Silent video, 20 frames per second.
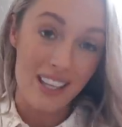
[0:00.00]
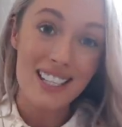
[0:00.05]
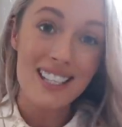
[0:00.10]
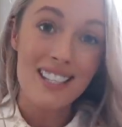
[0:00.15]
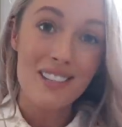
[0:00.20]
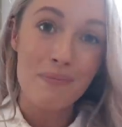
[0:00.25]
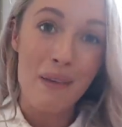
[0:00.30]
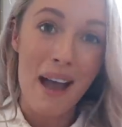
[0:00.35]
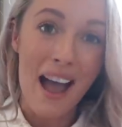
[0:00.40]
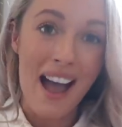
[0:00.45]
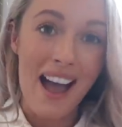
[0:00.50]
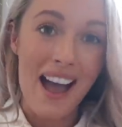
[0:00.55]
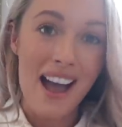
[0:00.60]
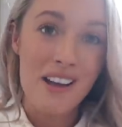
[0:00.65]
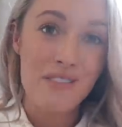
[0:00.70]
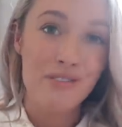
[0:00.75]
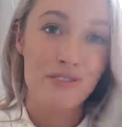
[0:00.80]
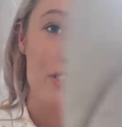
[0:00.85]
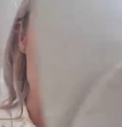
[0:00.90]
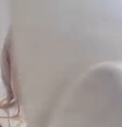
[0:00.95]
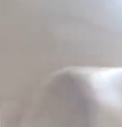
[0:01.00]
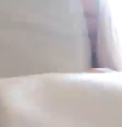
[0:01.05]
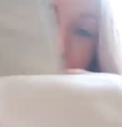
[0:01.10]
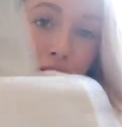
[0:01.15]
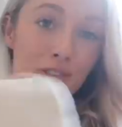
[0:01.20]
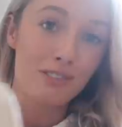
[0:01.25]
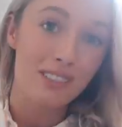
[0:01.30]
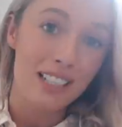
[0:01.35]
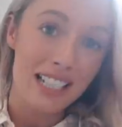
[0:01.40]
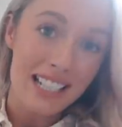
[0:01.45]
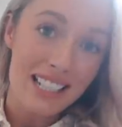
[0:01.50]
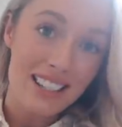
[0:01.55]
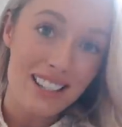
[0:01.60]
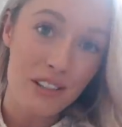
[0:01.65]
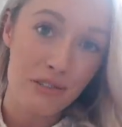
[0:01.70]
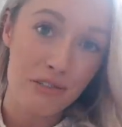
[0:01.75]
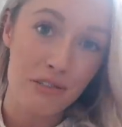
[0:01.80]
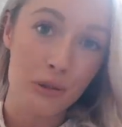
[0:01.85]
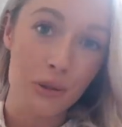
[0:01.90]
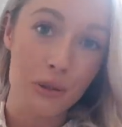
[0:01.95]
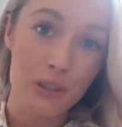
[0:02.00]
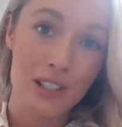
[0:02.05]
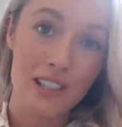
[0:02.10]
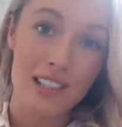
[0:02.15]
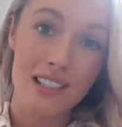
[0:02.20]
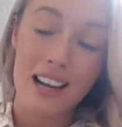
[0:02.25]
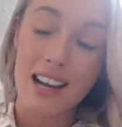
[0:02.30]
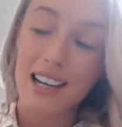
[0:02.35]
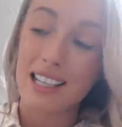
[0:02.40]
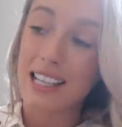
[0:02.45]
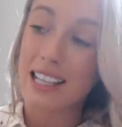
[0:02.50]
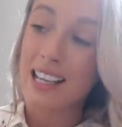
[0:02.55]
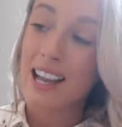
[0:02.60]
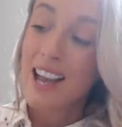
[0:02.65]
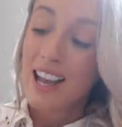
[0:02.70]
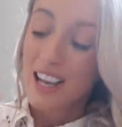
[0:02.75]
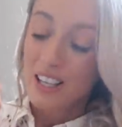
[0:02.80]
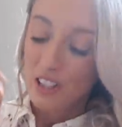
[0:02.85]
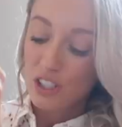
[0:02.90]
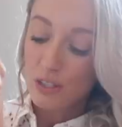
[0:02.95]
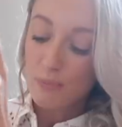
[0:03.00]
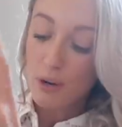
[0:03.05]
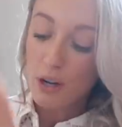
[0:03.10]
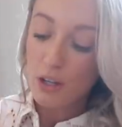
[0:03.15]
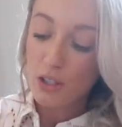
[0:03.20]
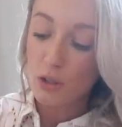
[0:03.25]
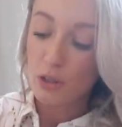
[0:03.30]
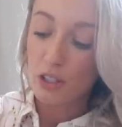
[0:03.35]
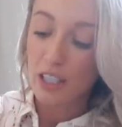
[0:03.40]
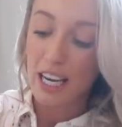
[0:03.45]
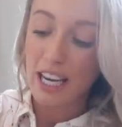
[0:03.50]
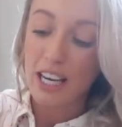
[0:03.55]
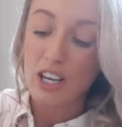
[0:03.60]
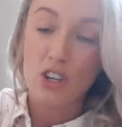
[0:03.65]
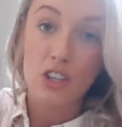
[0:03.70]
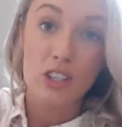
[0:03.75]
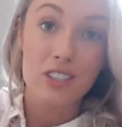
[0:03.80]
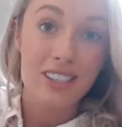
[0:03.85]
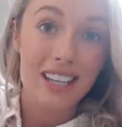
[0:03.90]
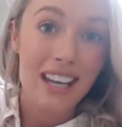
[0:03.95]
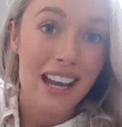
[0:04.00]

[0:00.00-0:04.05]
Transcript: this pair from Reiss for slightly smarter occasions.